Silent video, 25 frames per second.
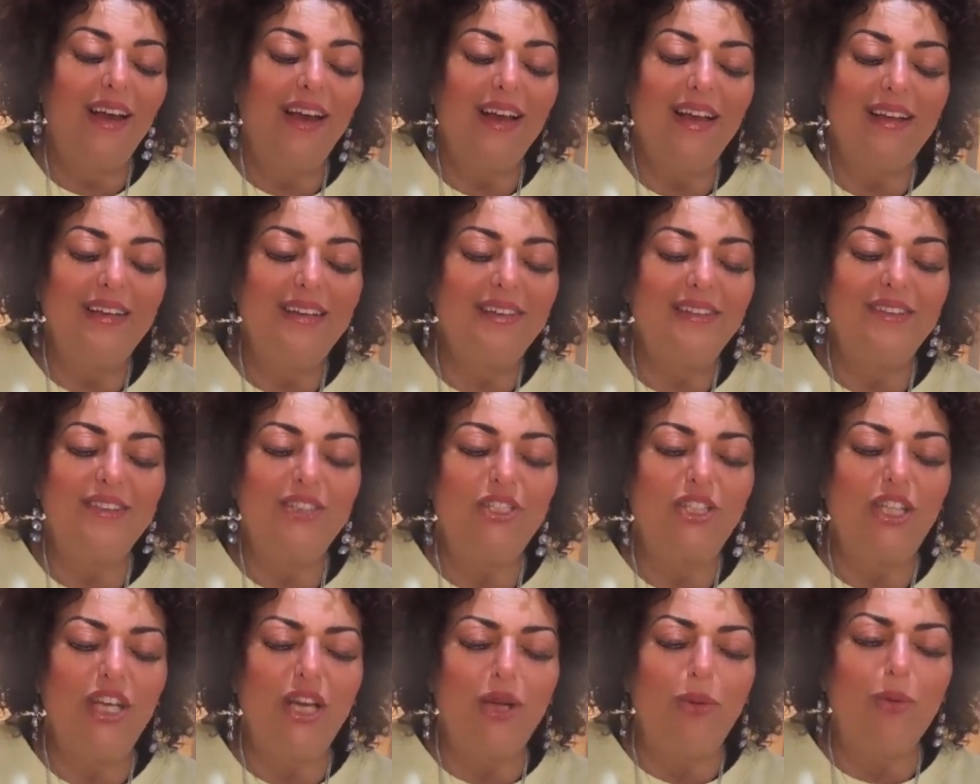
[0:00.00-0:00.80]

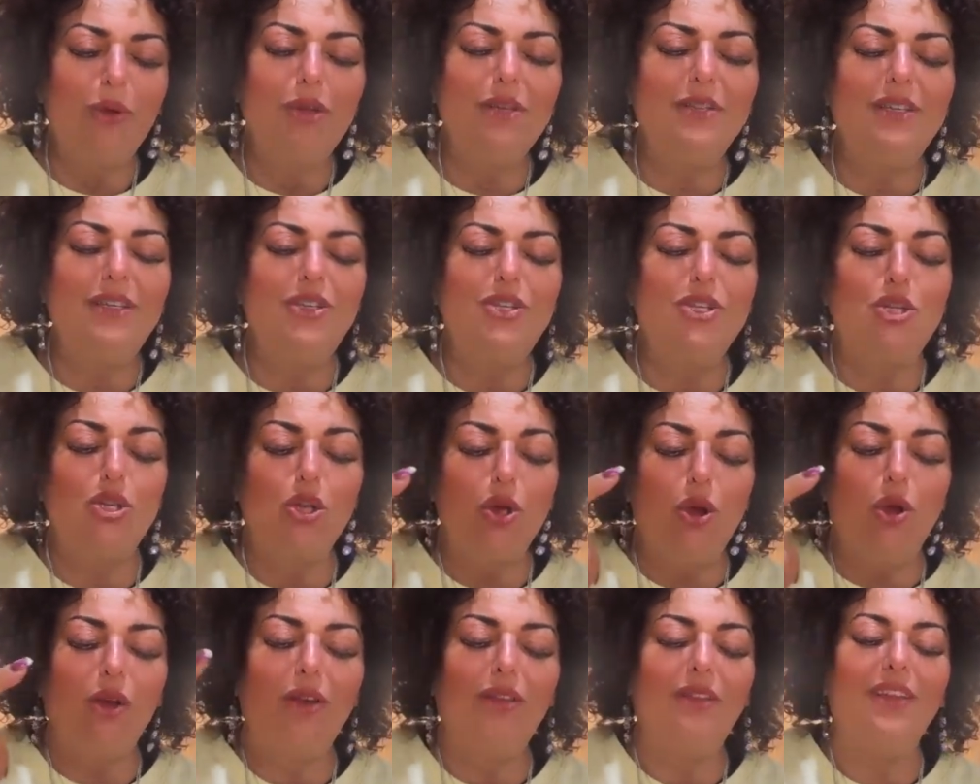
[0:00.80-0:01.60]
And she was in
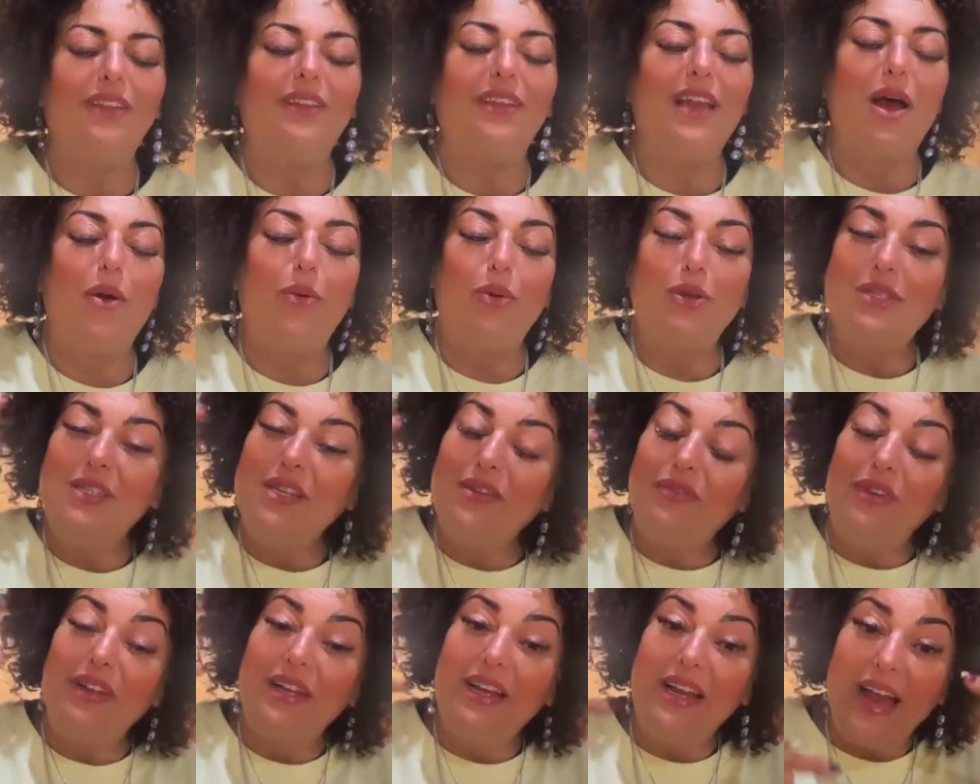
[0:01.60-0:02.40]
shock that I
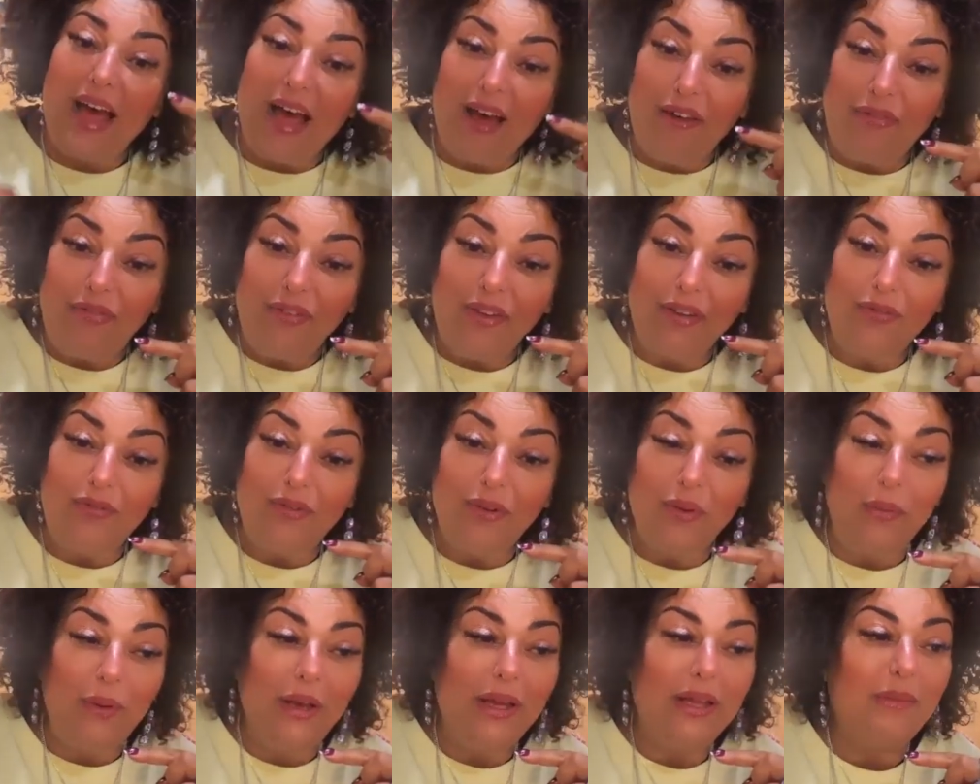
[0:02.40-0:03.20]
was even laughing
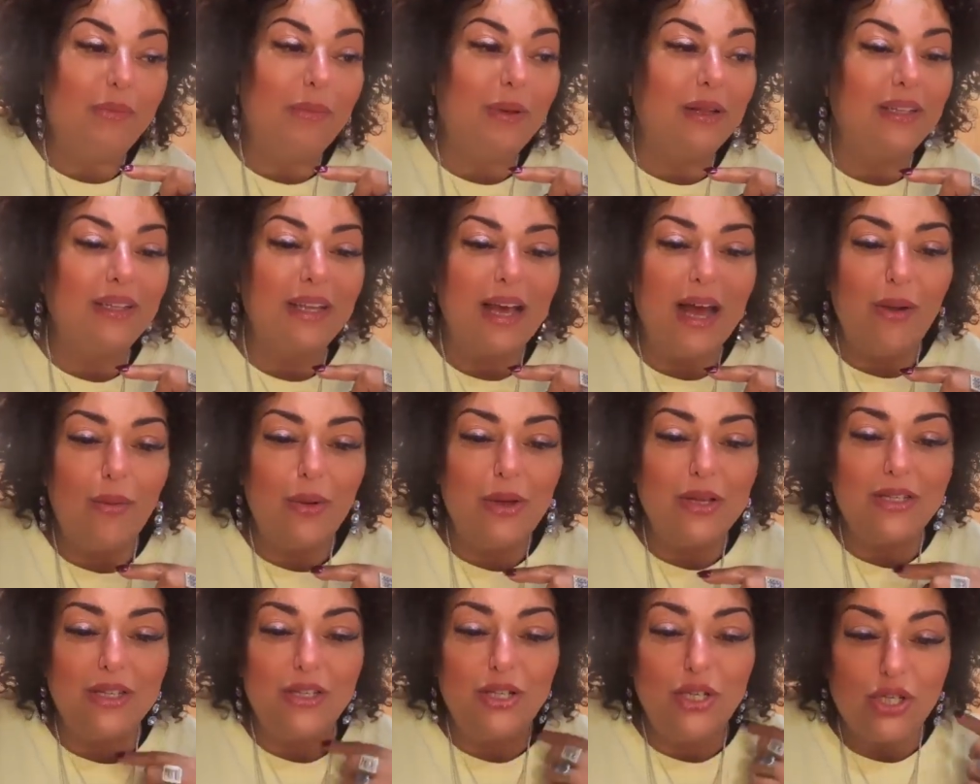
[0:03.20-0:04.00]
from it, but I
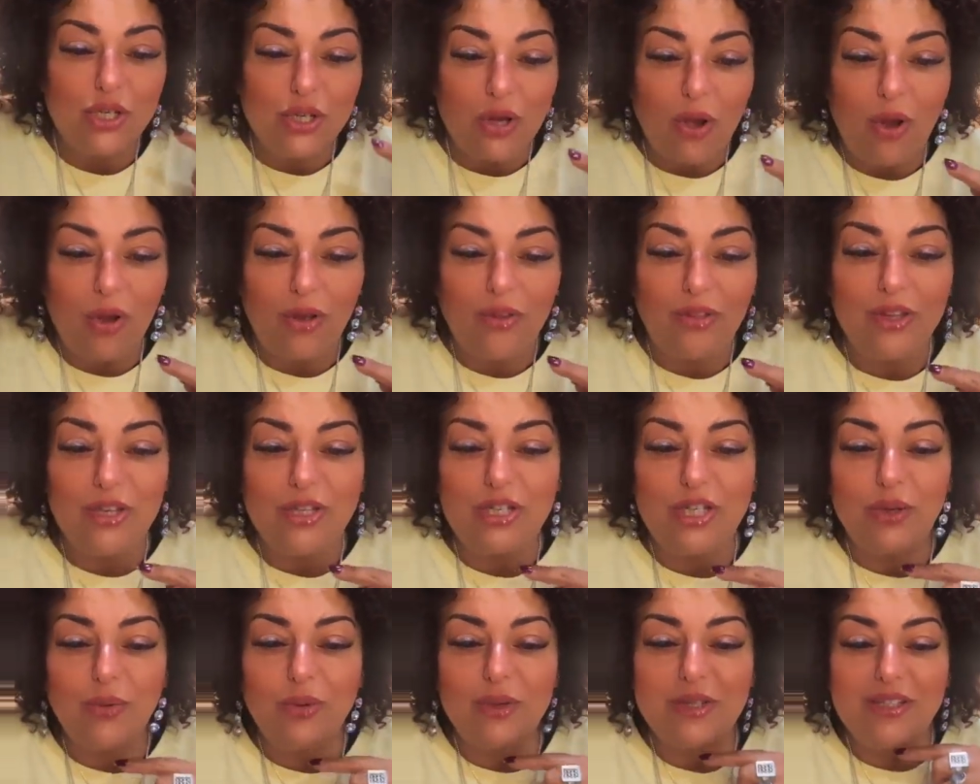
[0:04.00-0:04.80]
was in shock
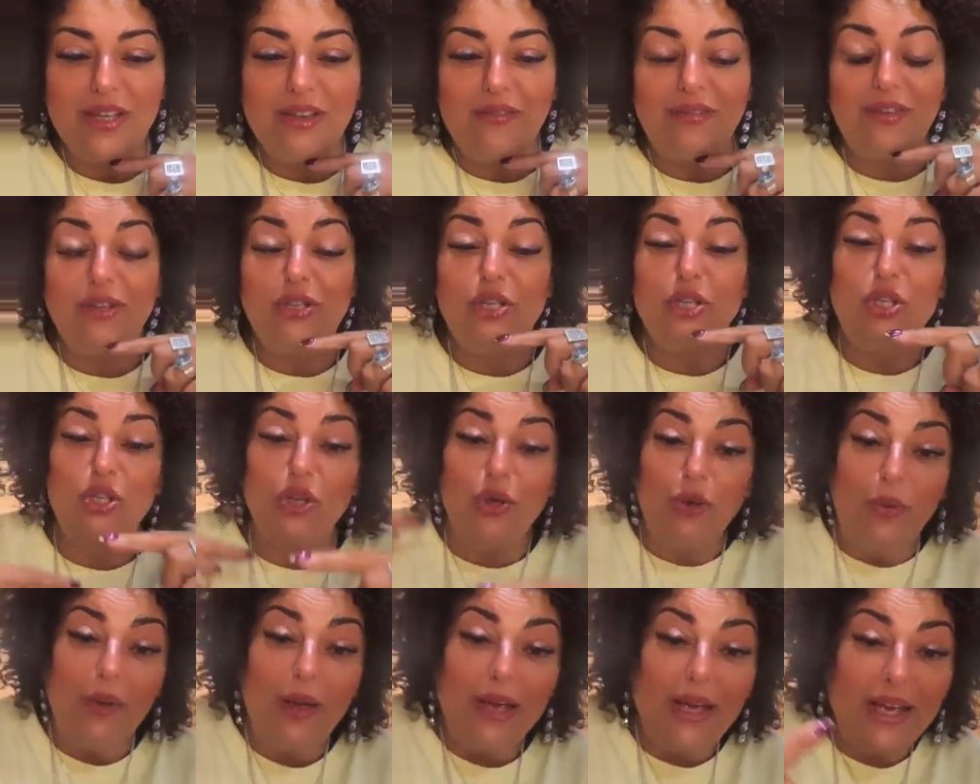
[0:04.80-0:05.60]
that she was even
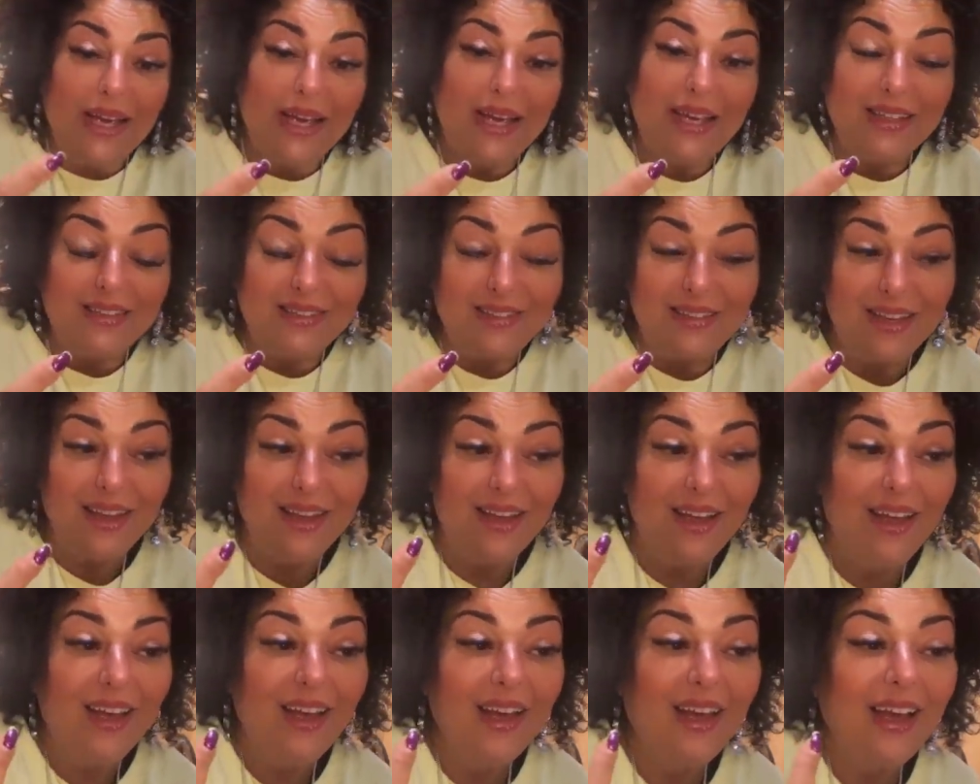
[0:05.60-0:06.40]
doing it.